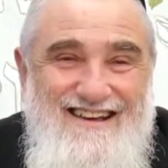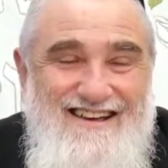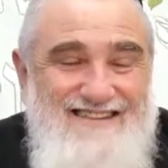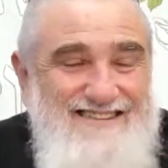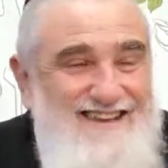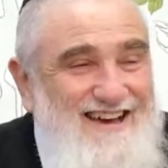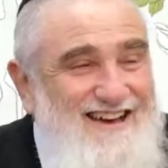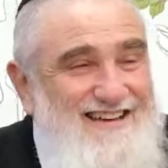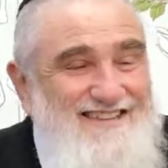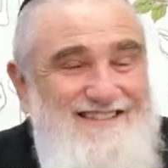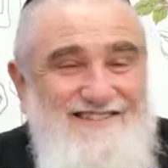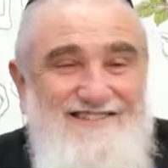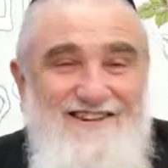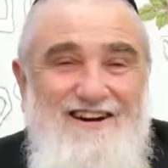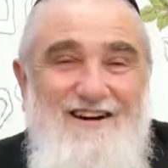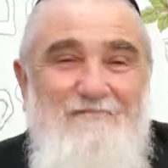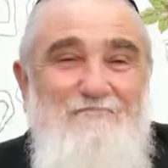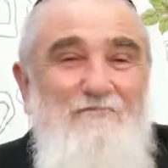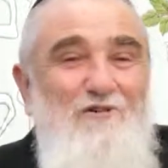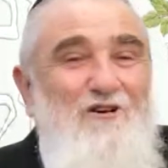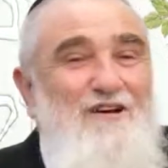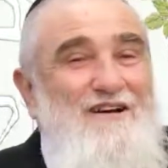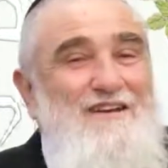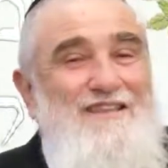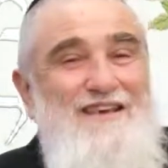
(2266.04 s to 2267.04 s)
So I saw
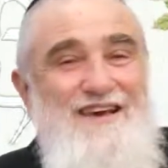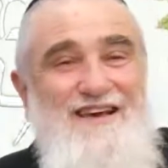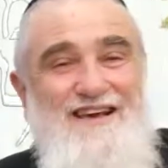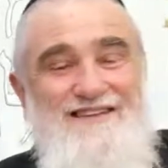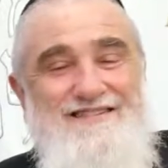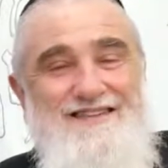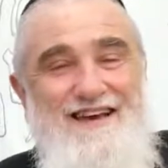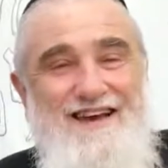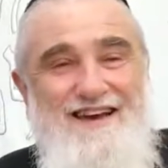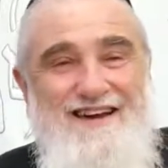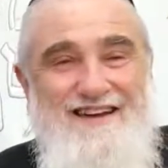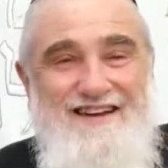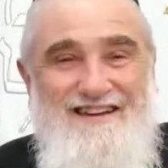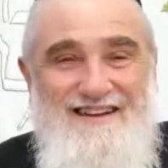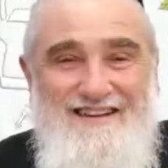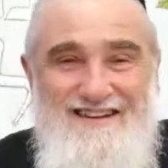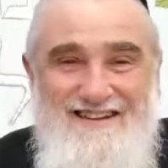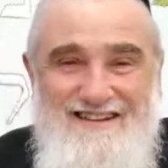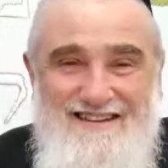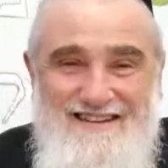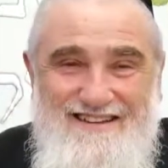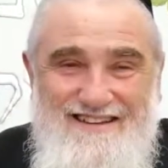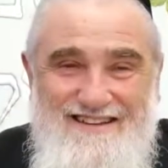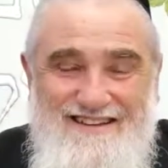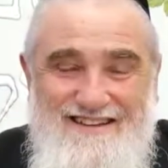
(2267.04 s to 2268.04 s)
Mori the Kazakh.
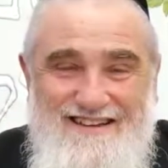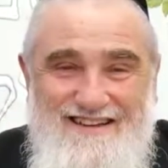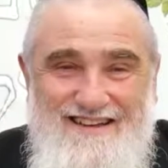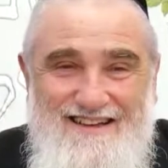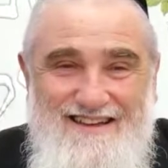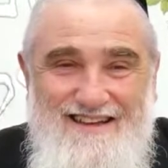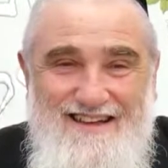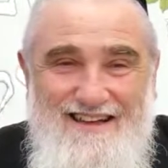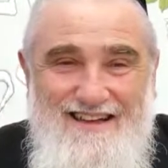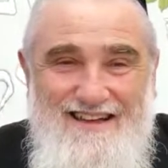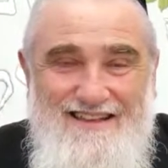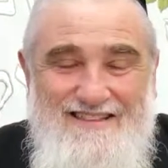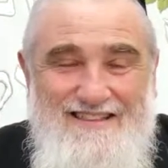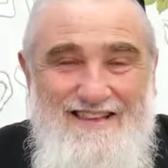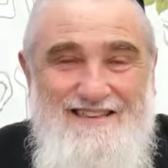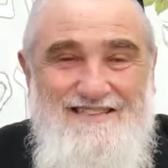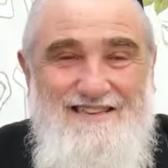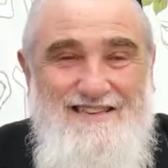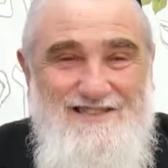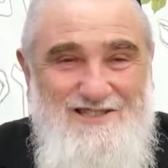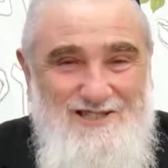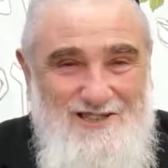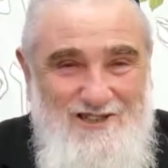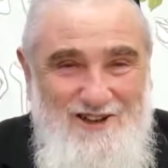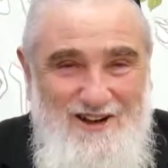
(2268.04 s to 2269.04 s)
There's
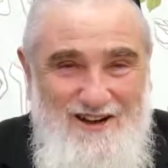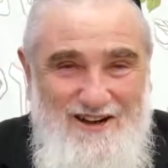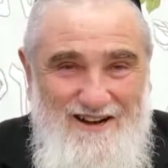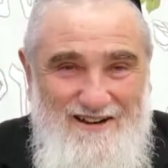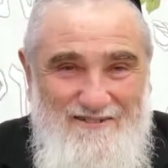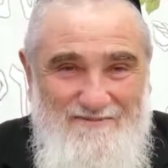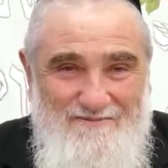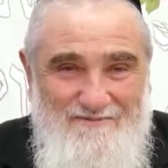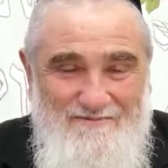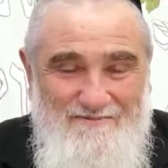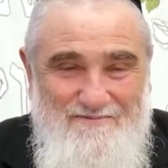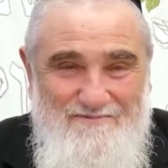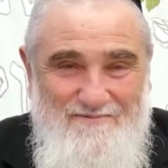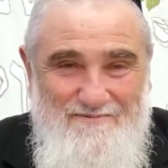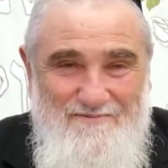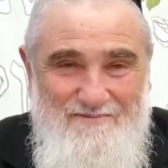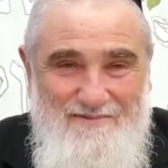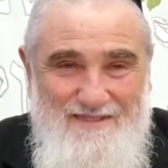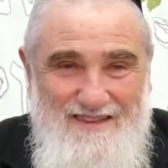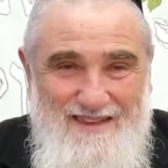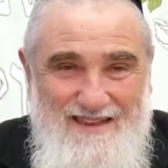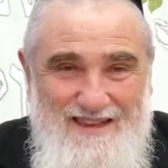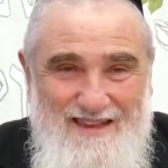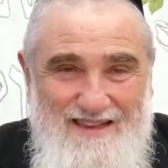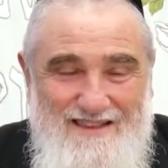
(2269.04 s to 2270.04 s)
a Shlah.
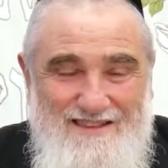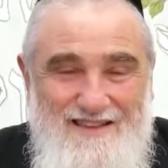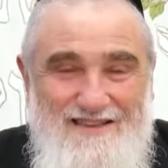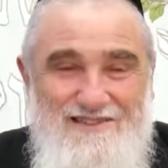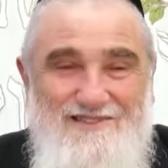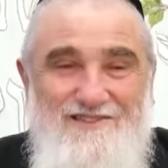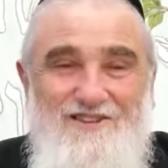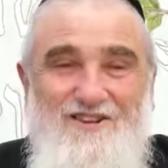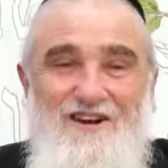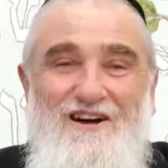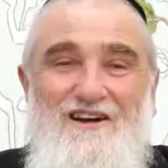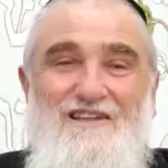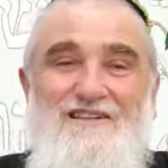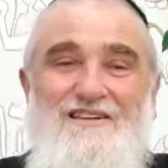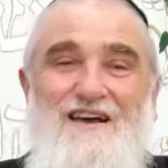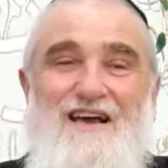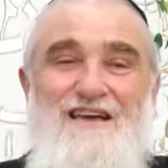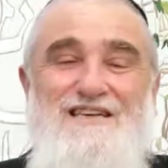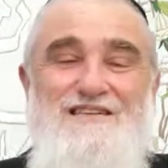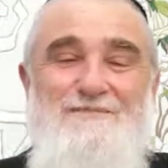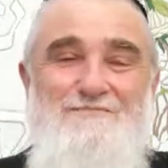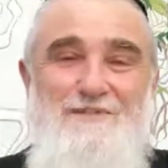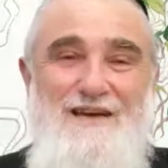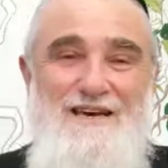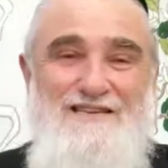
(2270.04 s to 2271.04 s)
The Shlah
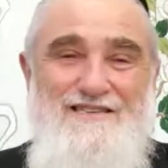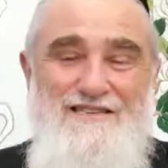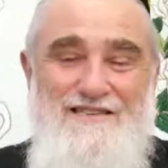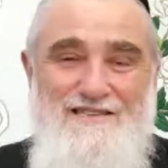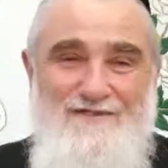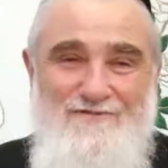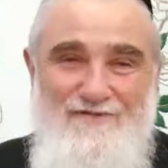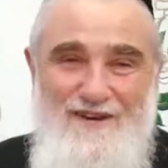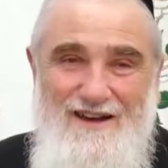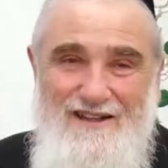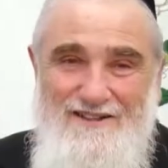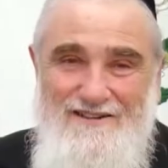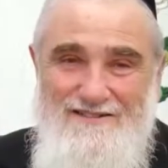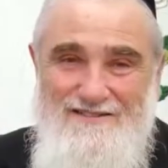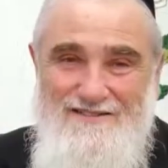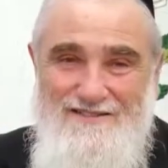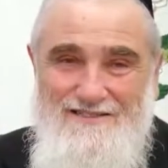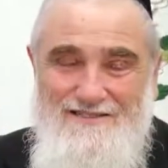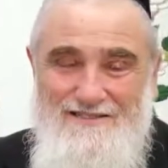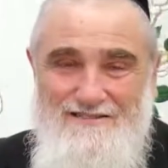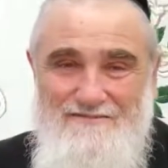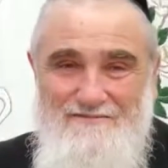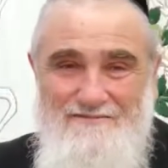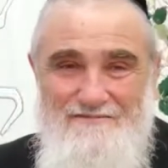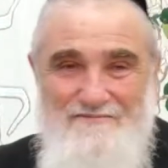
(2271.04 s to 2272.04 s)
explains as
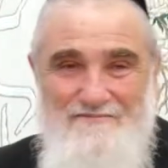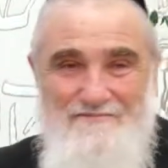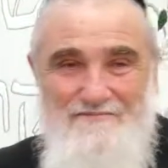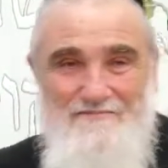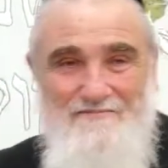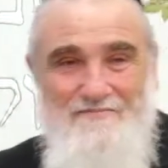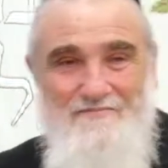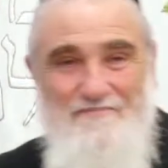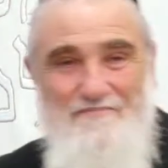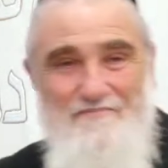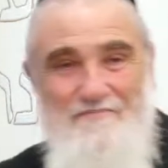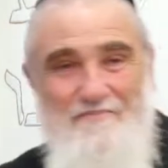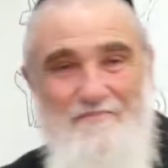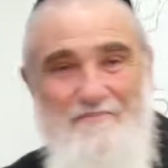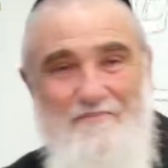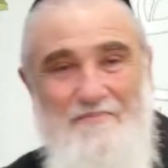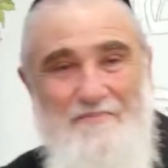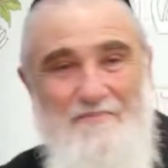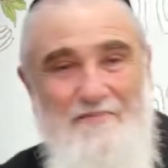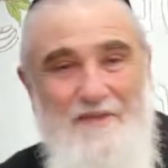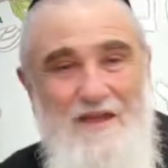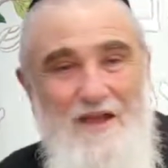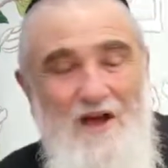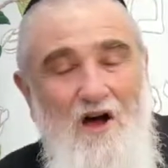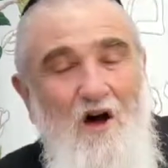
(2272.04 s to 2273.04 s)
follows.
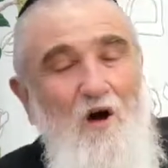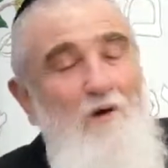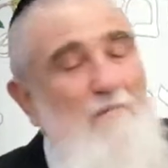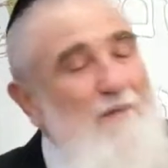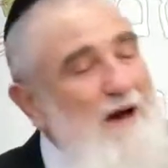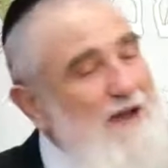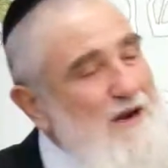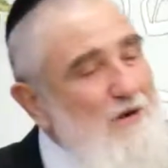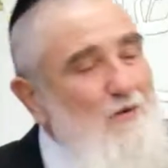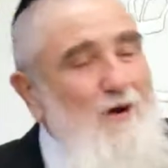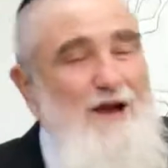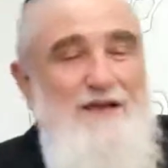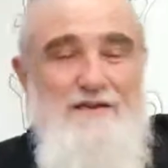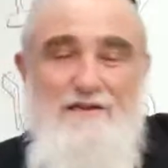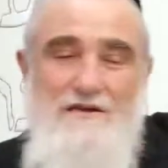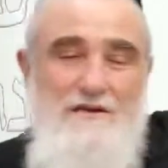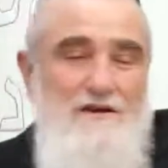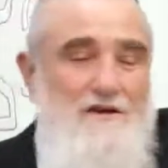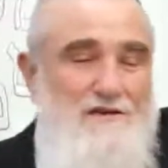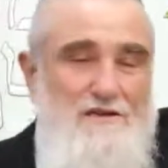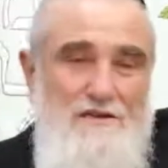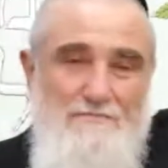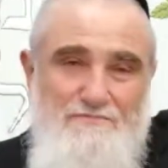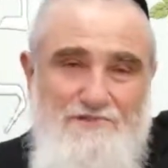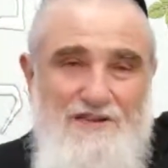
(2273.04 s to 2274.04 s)
Oh, by the way, so
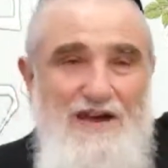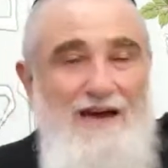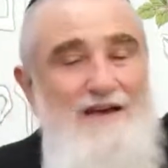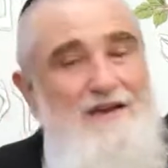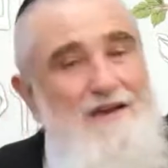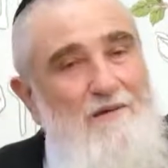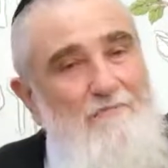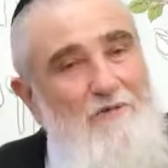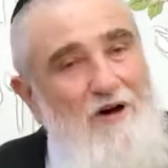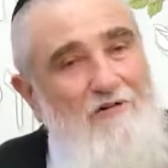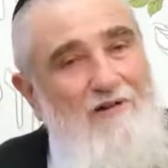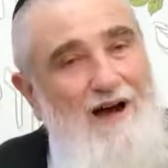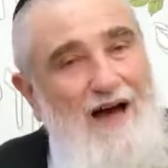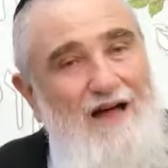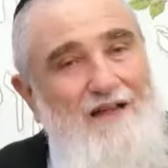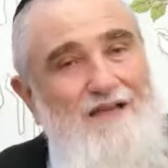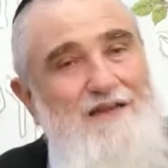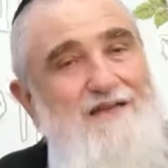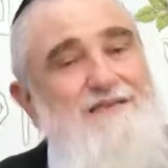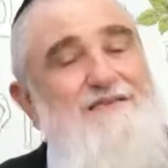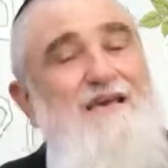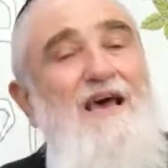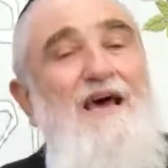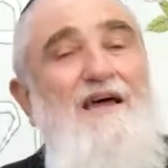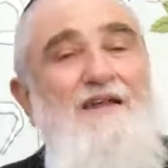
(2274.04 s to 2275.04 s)
no, the Pshat and the Maharal
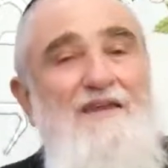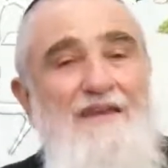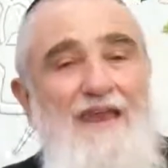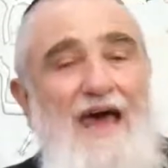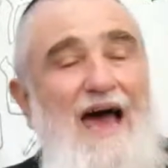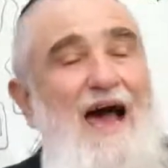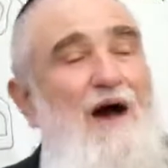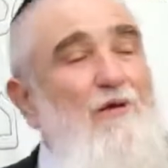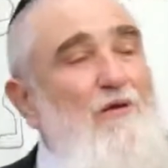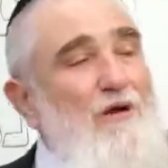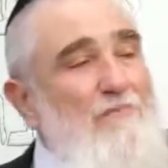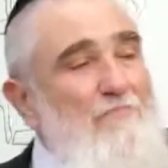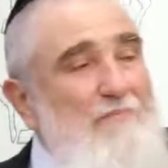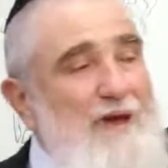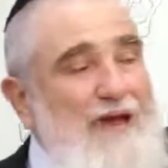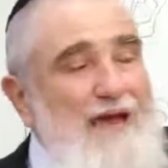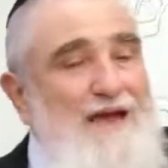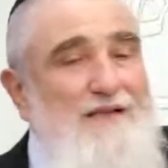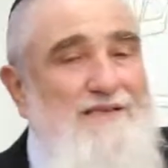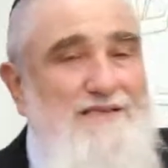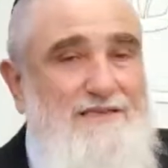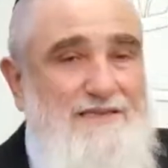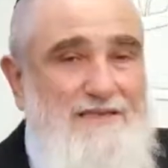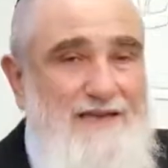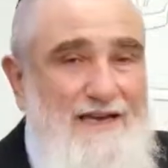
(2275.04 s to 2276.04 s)
is now when
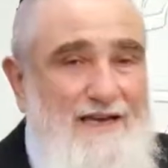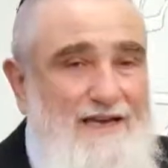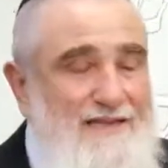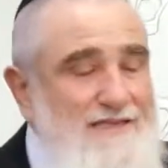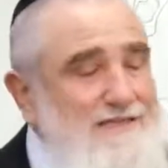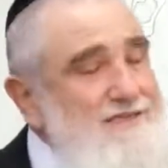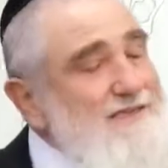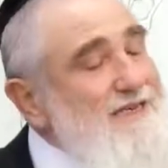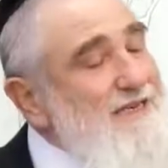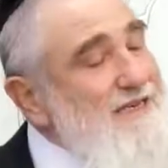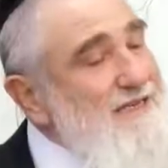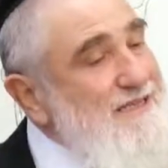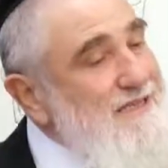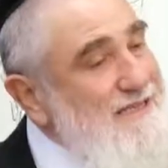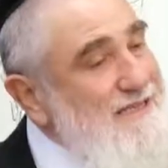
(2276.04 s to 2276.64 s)
man sins, he